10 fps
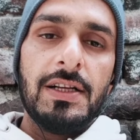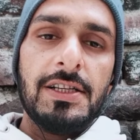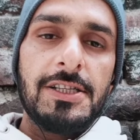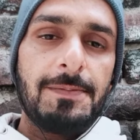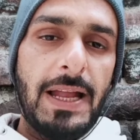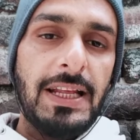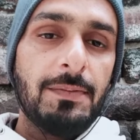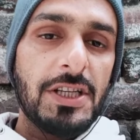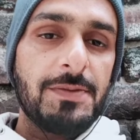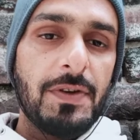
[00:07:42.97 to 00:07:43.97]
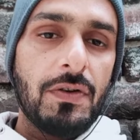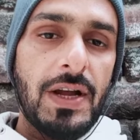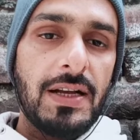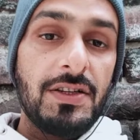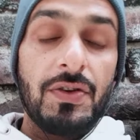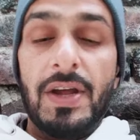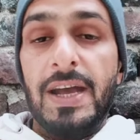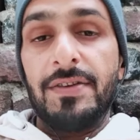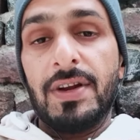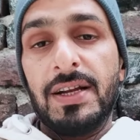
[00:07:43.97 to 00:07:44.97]
Spelling must be correct, your
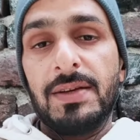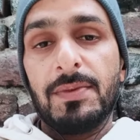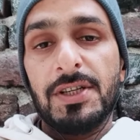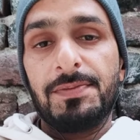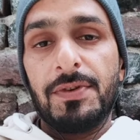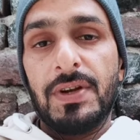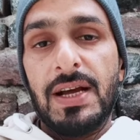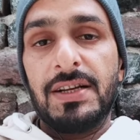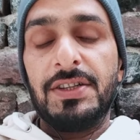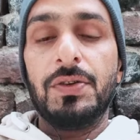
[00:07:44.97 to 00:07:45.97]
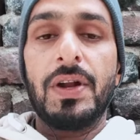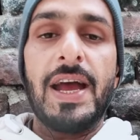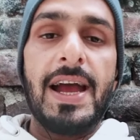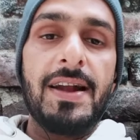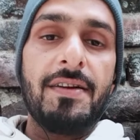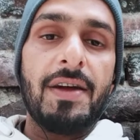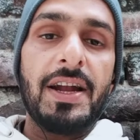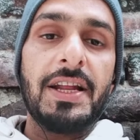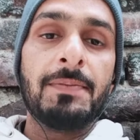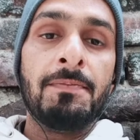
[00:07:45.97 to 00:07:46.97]
handwriting must be correct, your
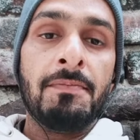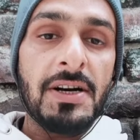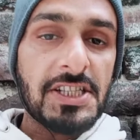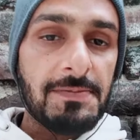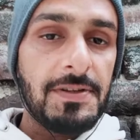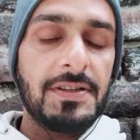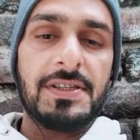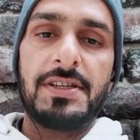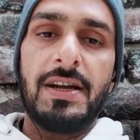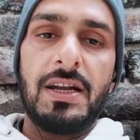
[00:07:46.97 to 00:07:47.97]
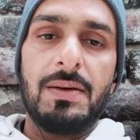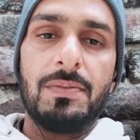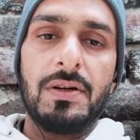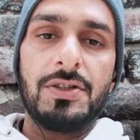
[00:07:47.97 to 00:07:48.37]
handwriting must be understandable,